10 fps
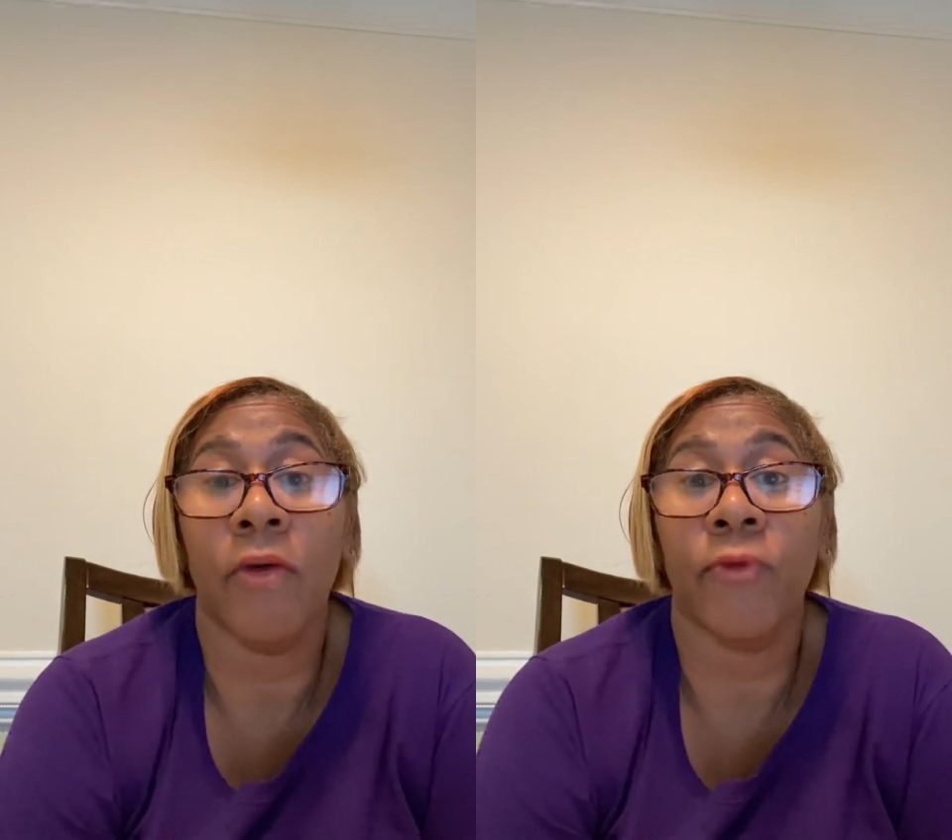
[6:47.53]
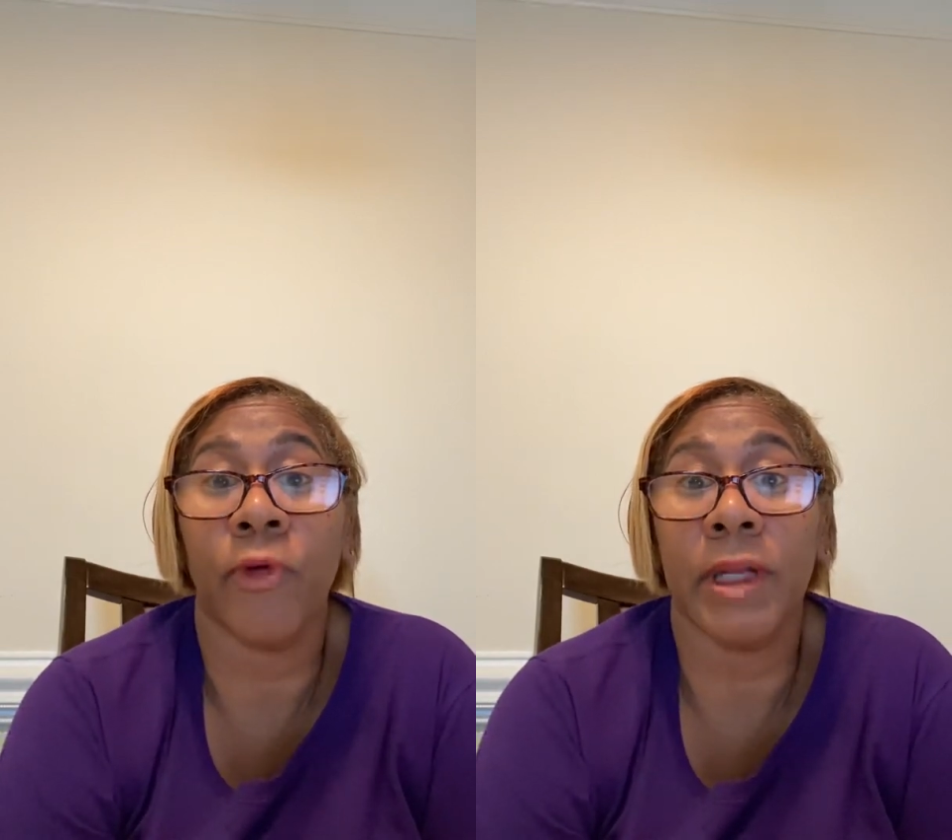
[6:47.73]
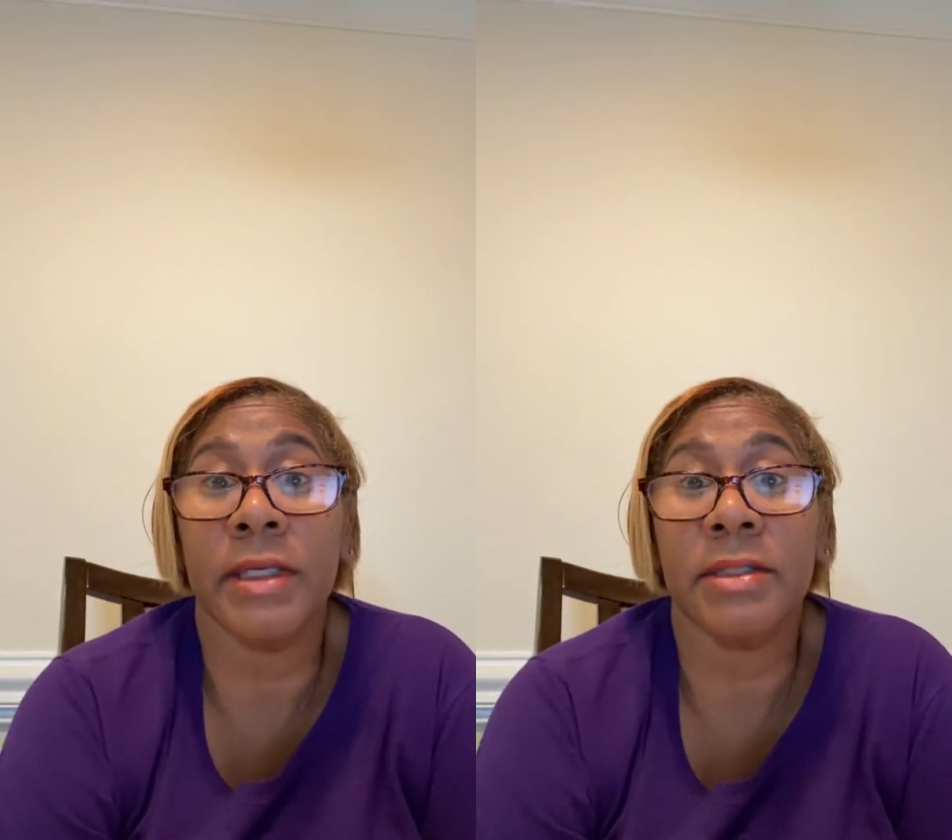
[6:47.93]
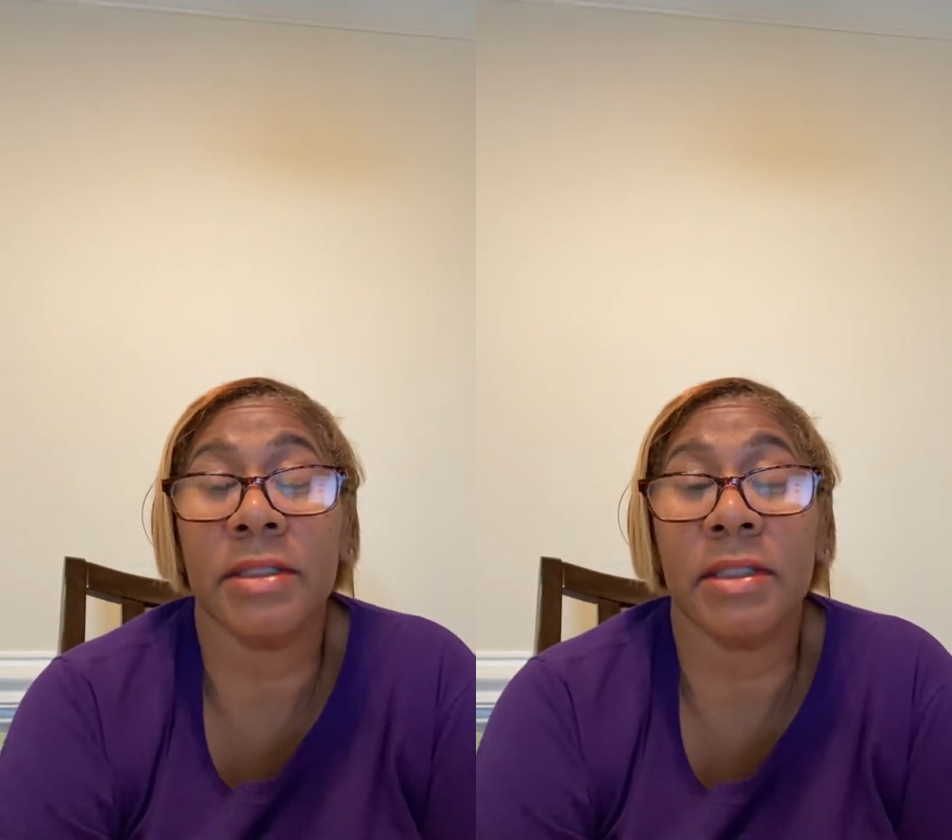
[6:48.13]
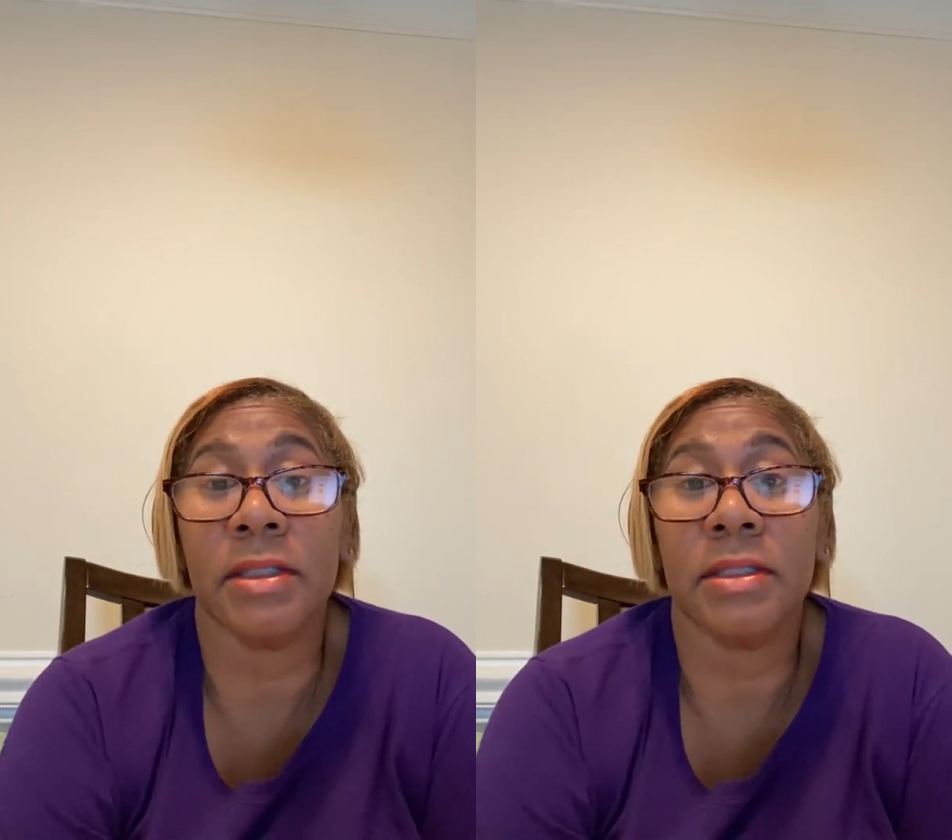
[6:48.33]
For
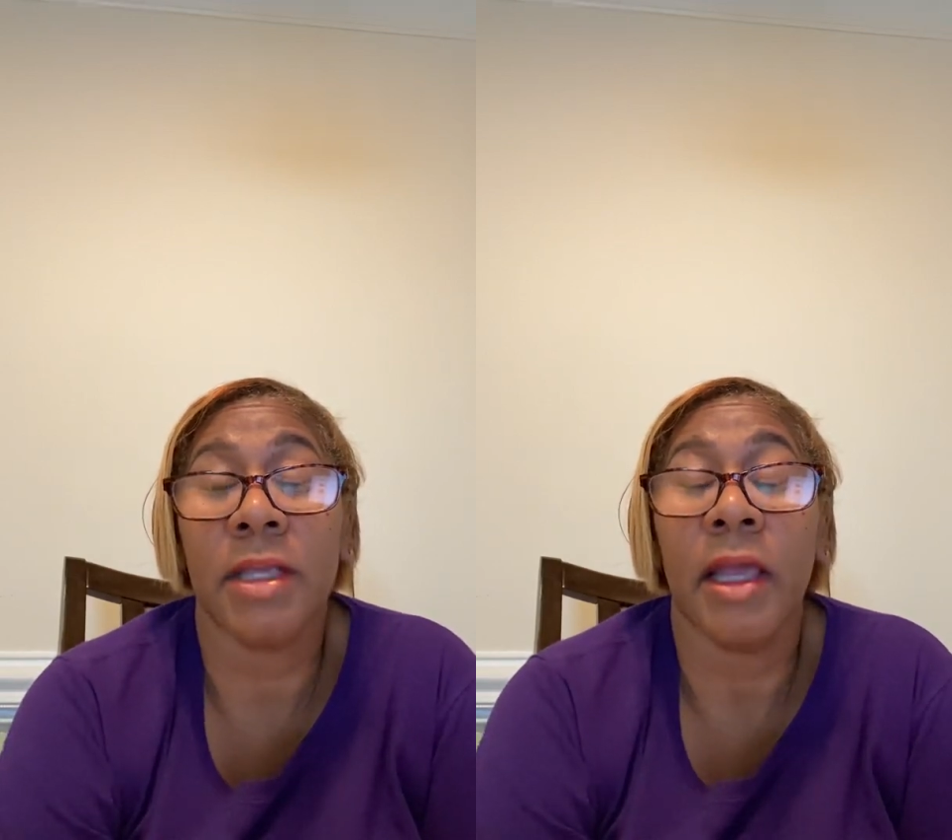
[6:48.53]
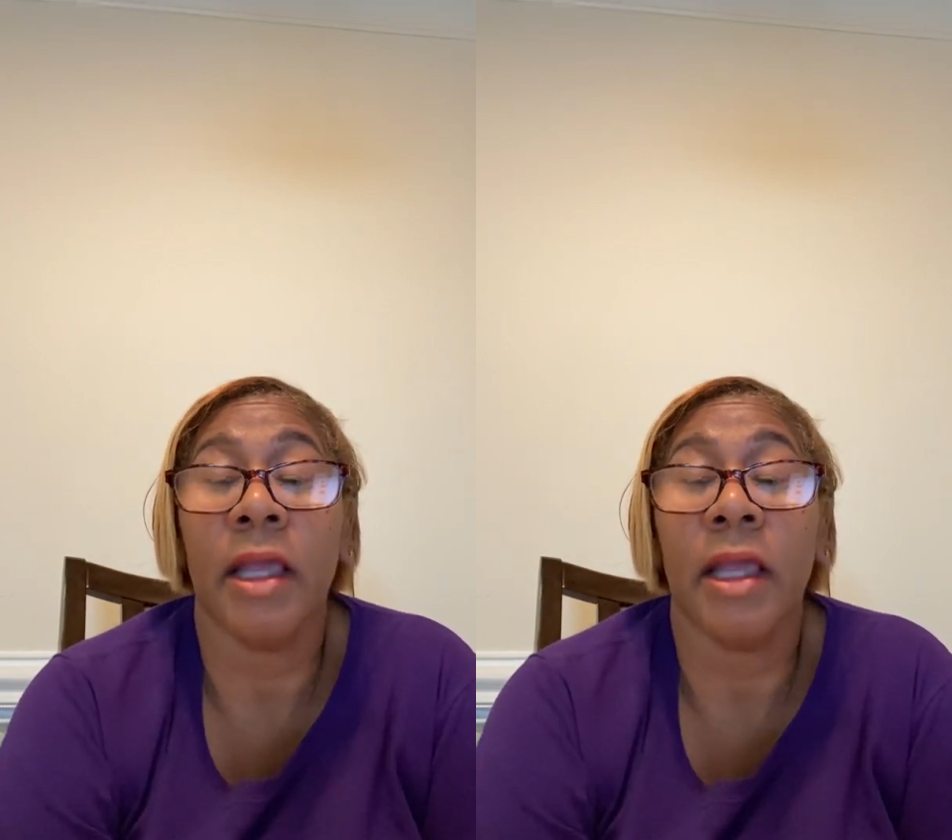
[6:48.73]
instance,